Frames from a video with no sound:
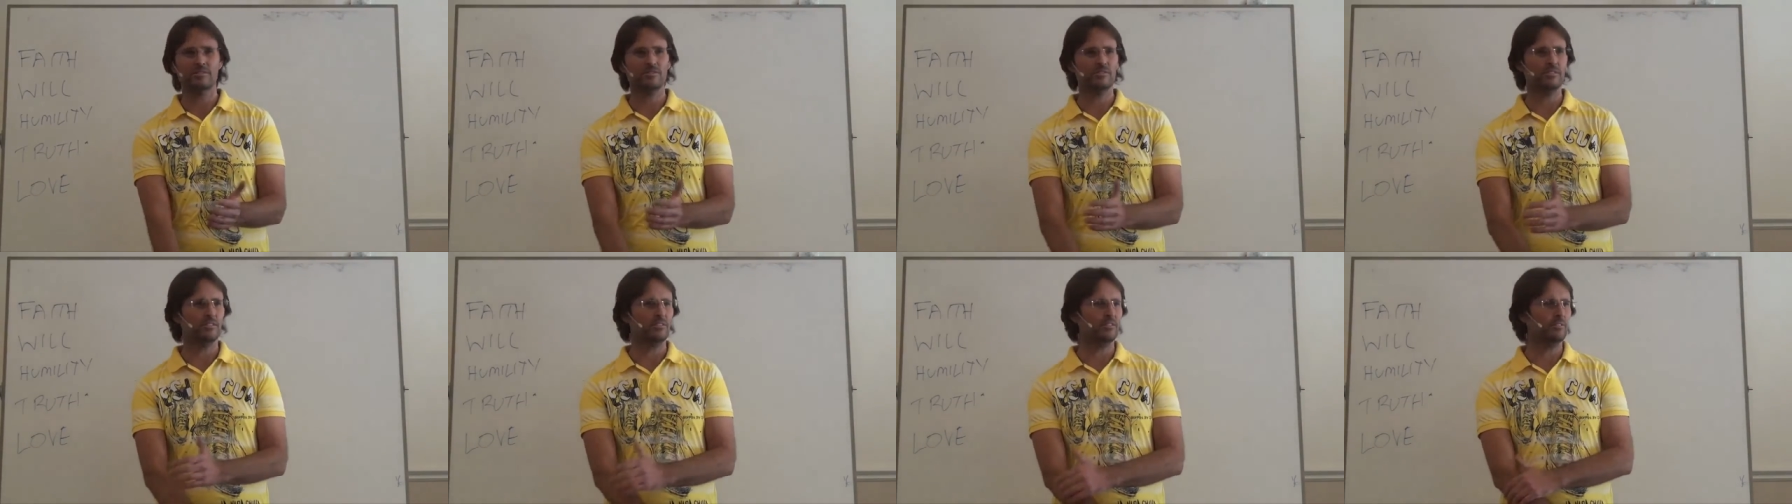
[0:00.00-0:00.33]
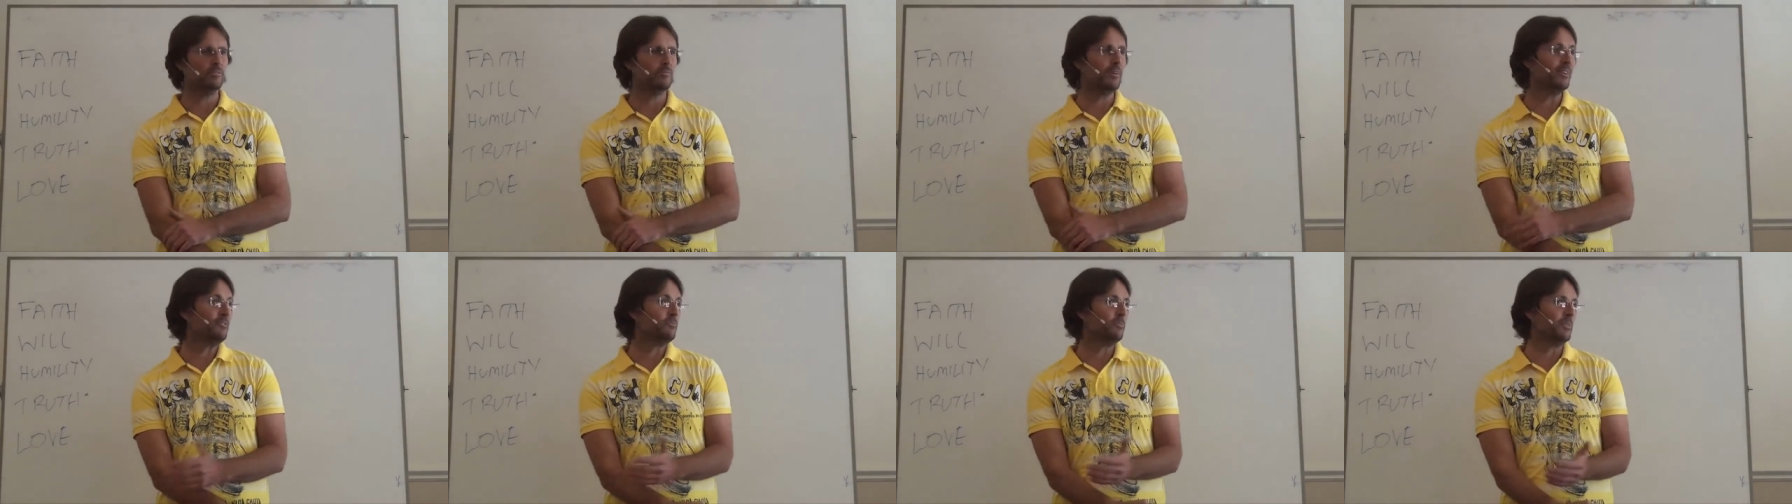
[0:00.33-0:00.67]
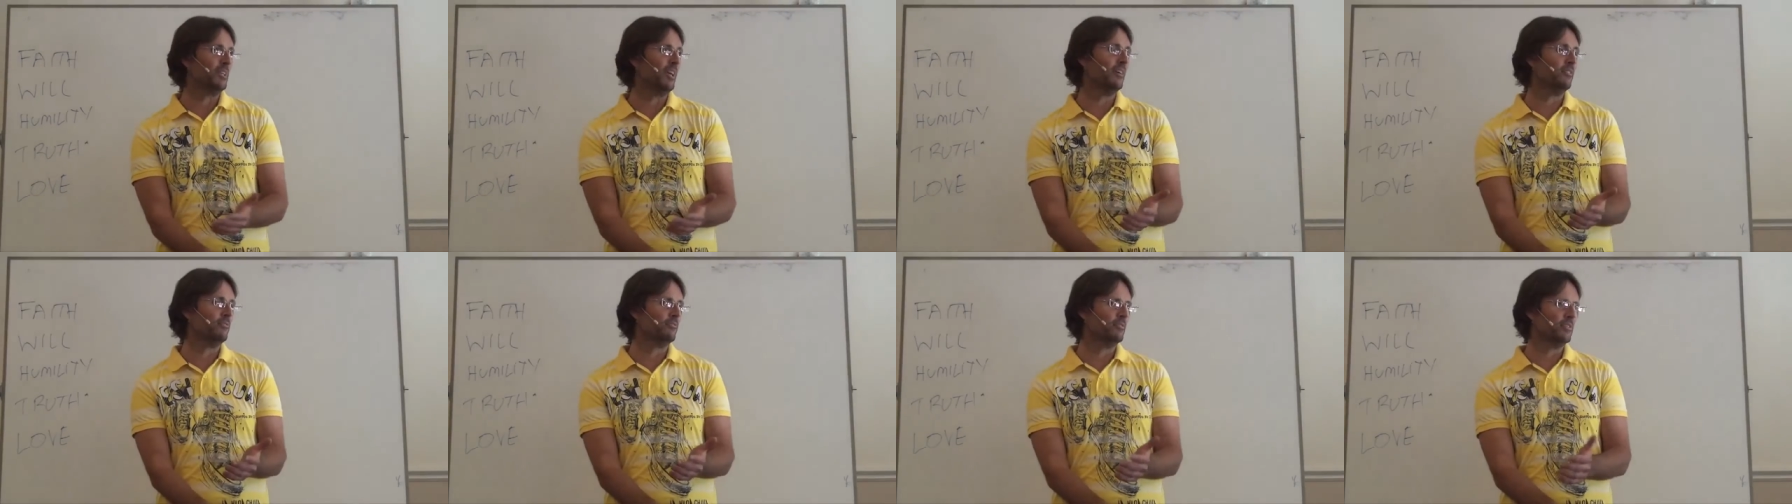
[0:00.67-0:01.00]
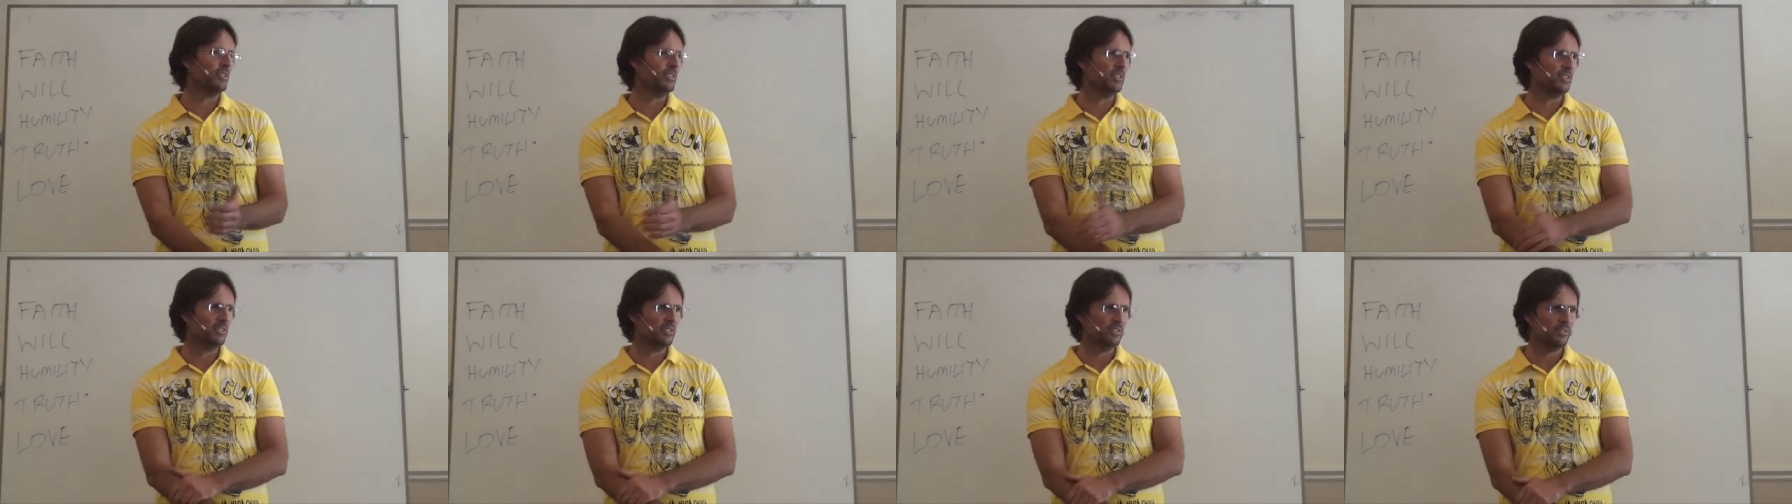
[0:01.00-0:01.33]
So you must be
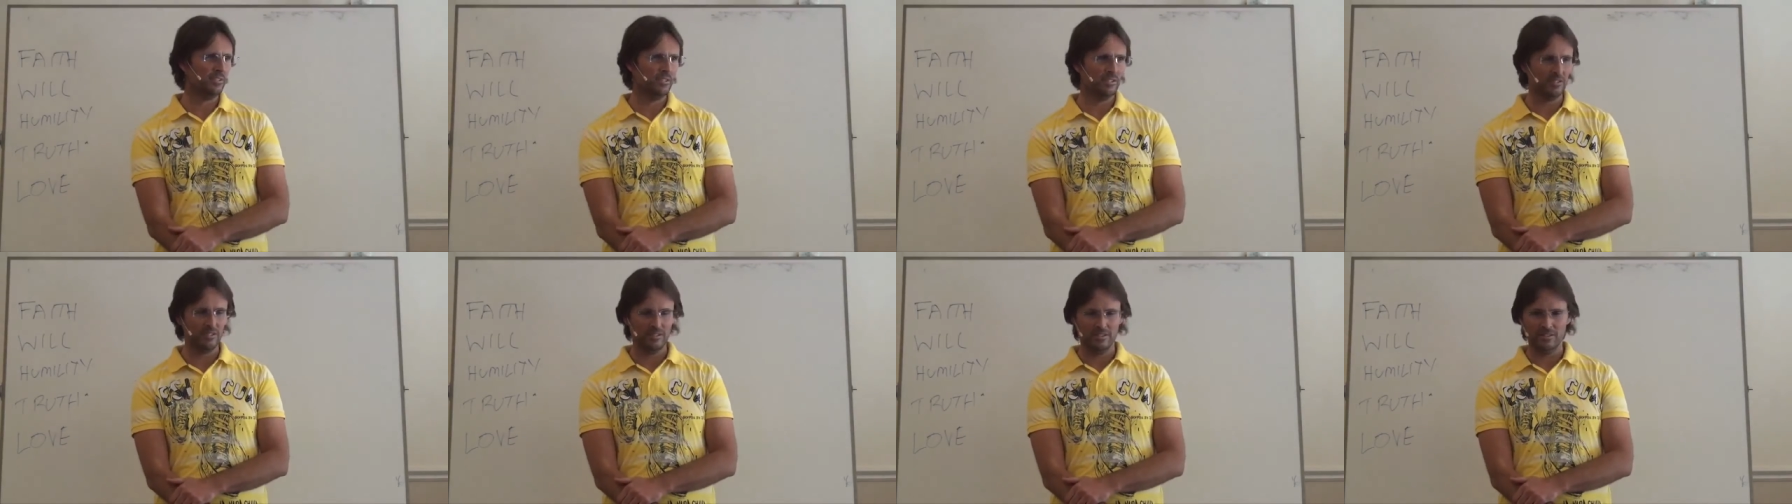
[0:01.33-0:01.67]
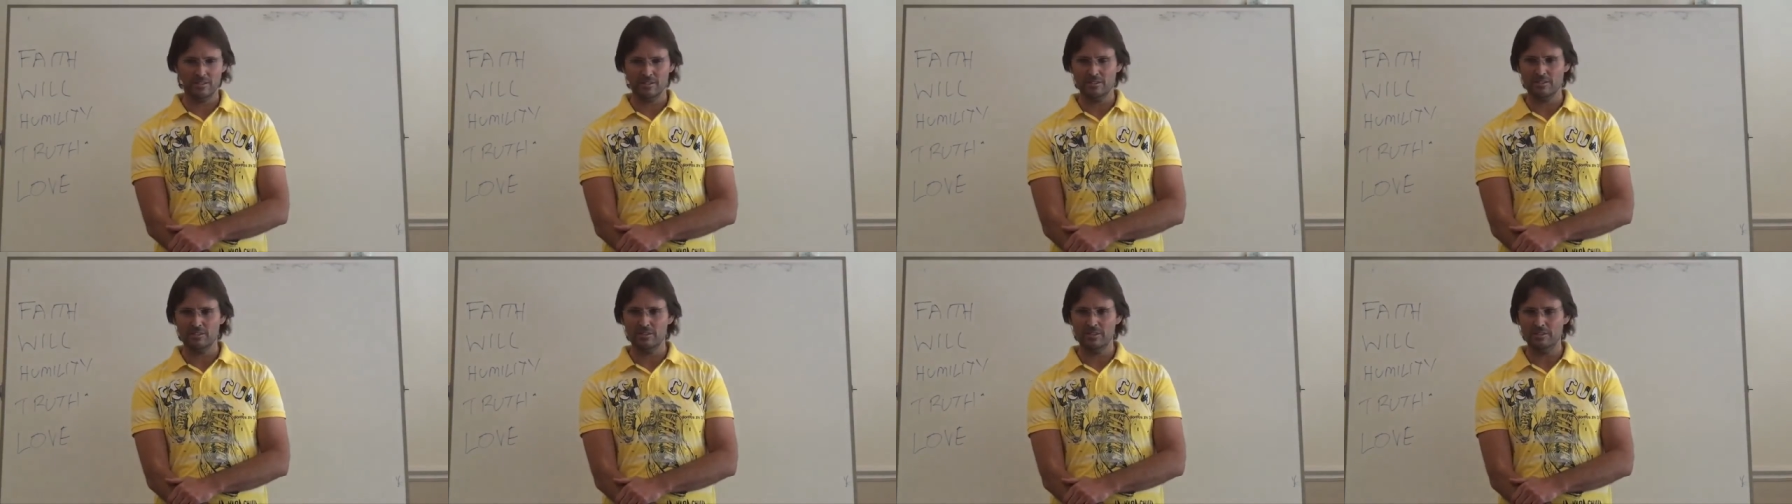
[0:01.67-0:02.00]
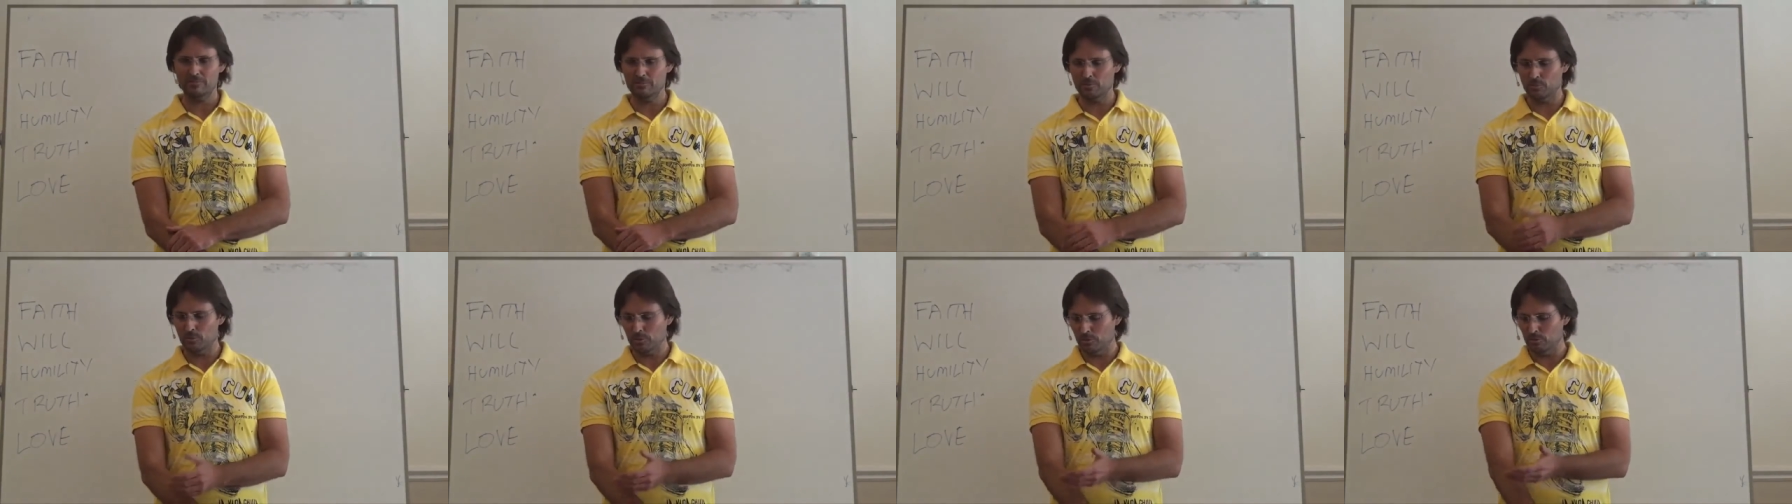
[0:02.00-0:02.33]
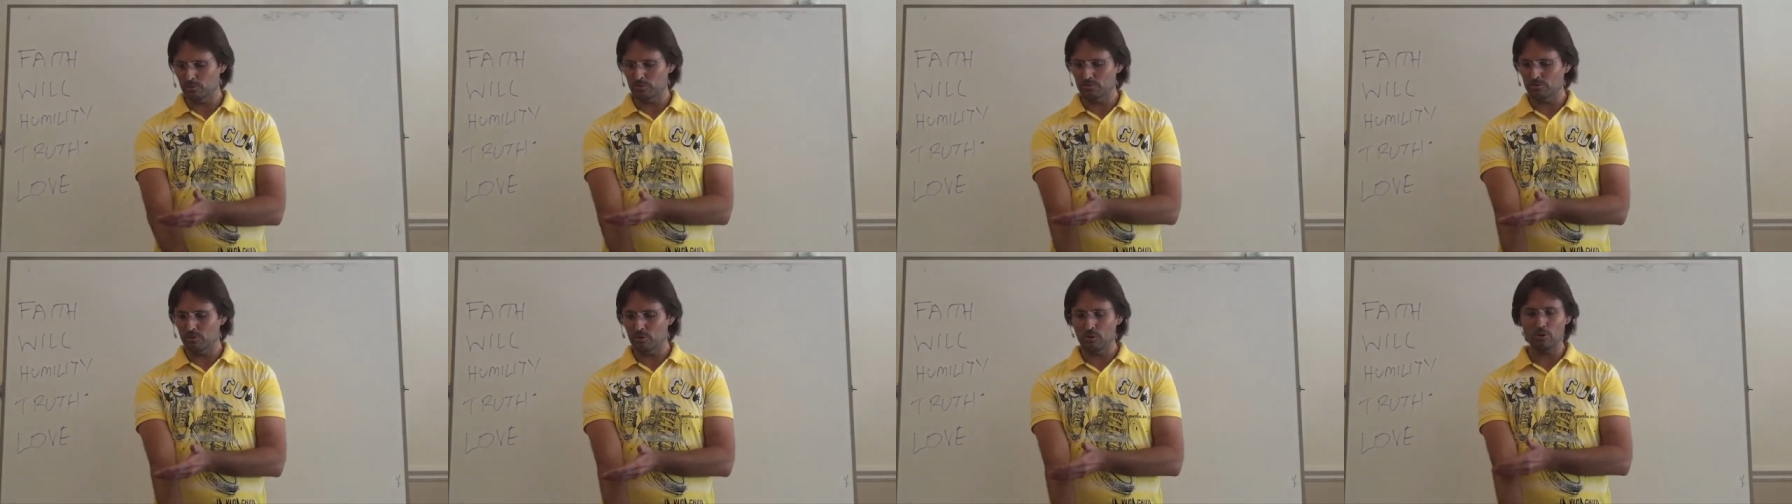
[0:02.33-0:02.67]
angry if,
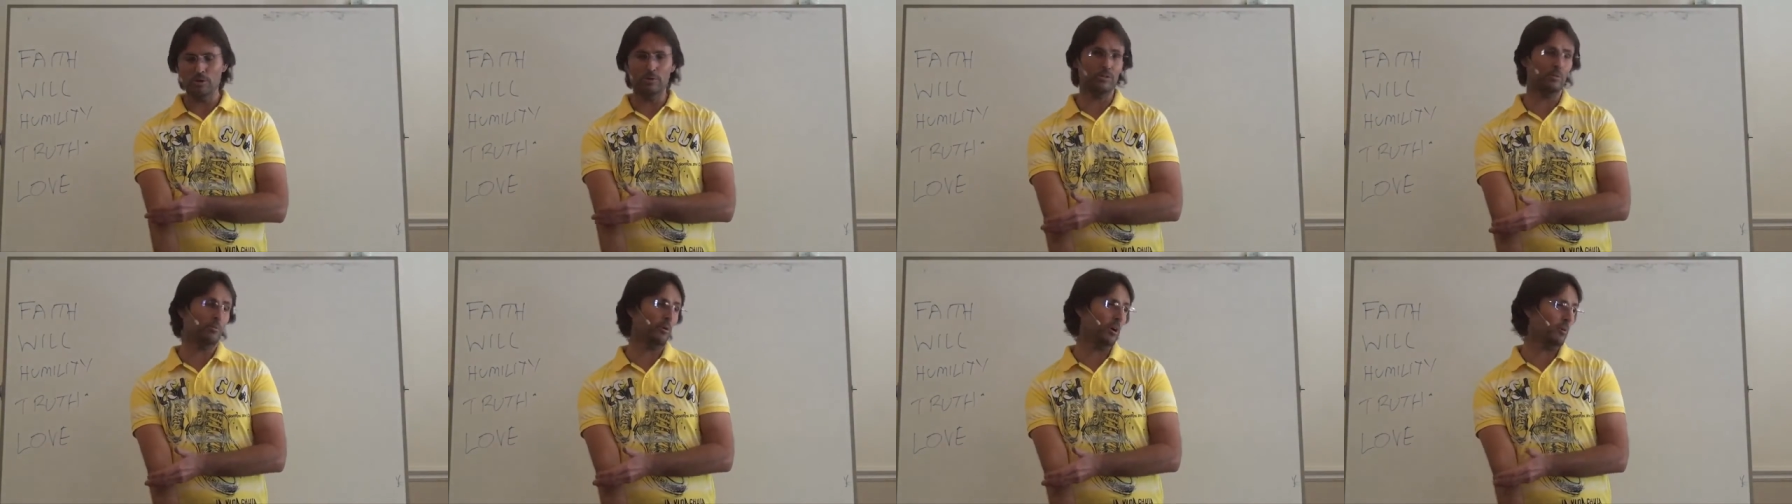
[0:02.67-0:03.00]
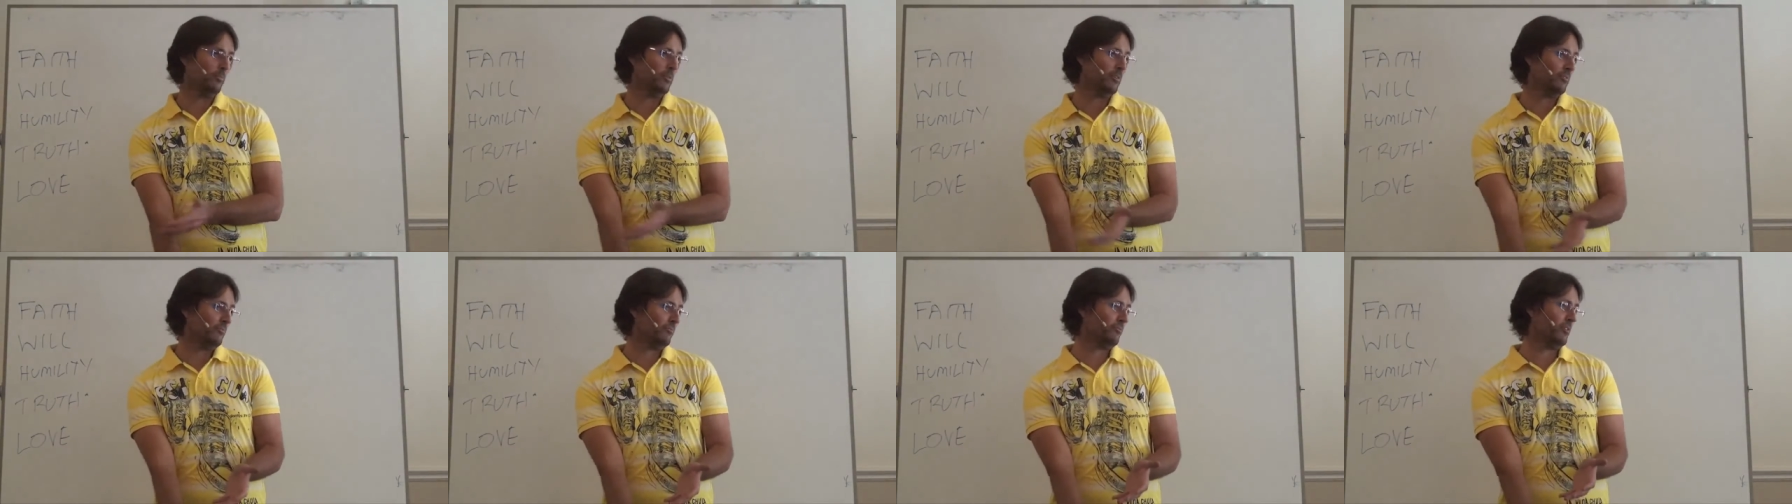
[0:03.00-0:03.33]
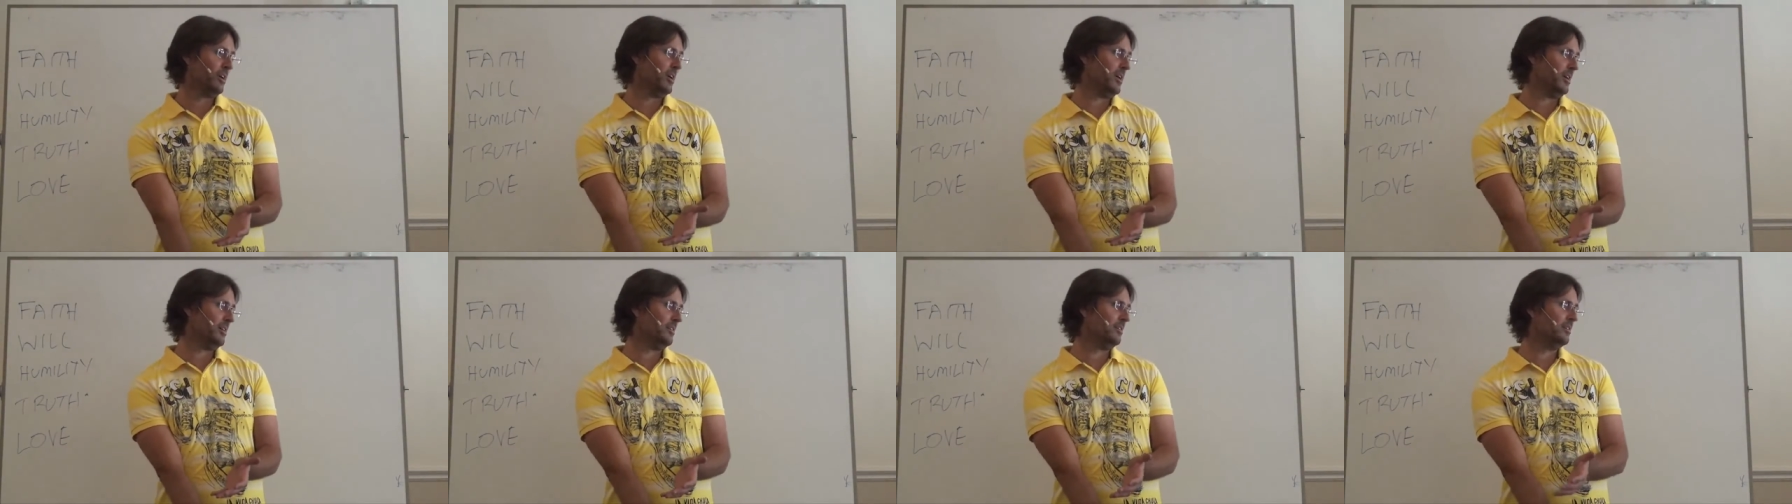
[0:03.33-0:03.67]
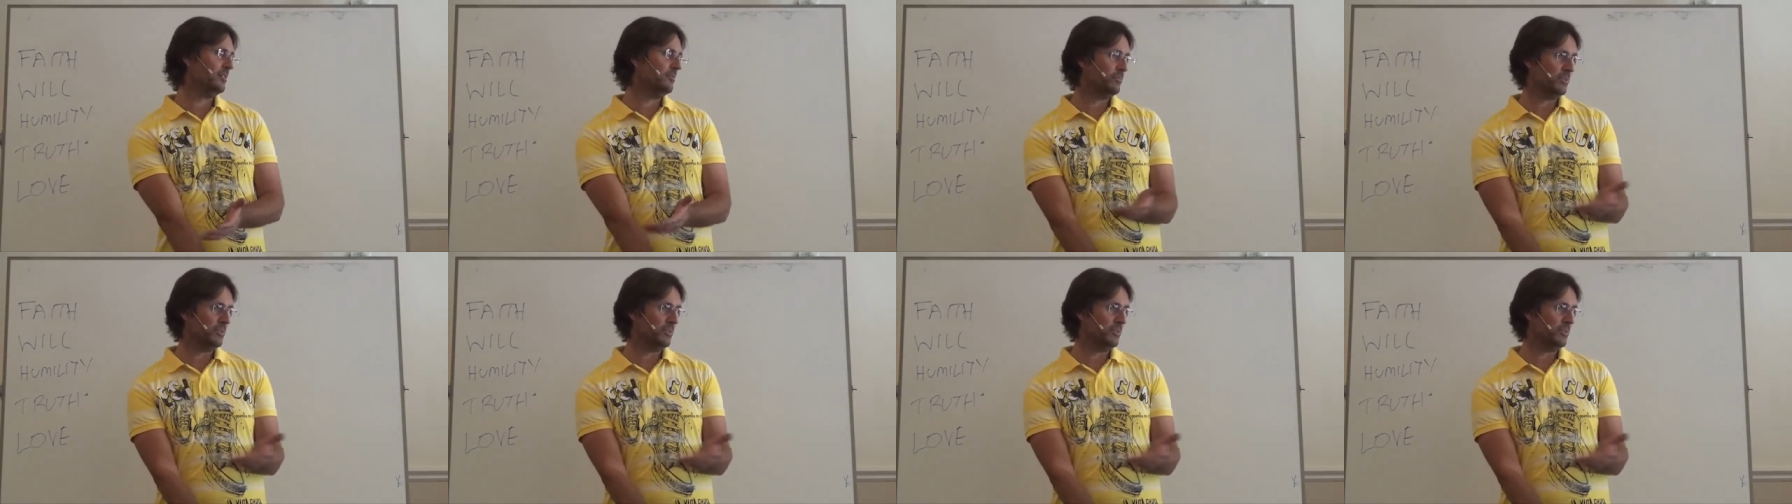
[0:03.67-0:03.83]
or, or you might be afraid,